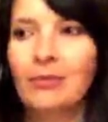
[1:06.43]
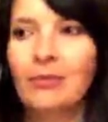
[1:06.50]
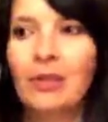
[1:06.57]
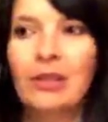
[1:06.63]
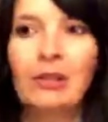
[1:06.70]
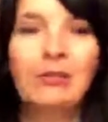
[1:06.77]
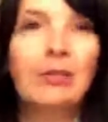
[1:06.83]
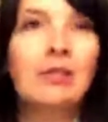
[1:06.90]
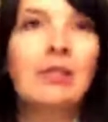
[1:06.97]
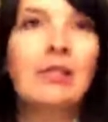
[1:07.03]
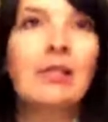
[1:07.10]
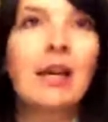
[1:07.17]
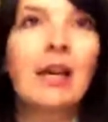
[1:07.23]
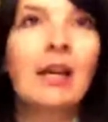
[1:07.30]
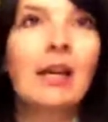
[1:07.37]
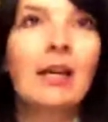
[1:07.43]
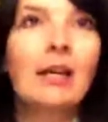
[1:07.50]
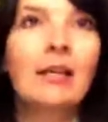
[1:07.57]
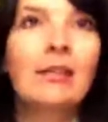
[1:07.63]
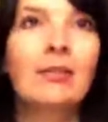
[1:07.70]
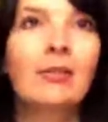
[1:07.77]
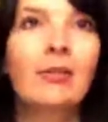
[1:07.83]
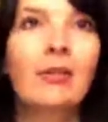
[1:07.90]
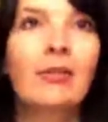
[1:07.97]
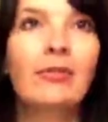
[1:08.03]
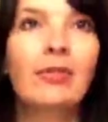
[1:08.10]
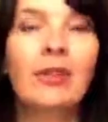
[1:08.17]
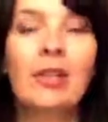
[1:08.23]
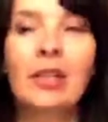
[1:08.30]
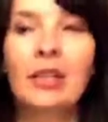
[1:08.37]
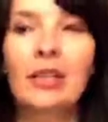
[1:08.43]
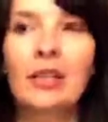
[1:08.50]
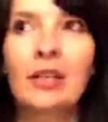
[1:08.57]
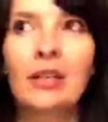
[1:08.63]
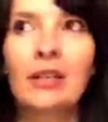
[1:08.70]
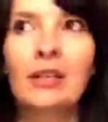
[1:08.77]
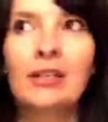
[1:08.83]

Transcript: feeling really sad or feeling like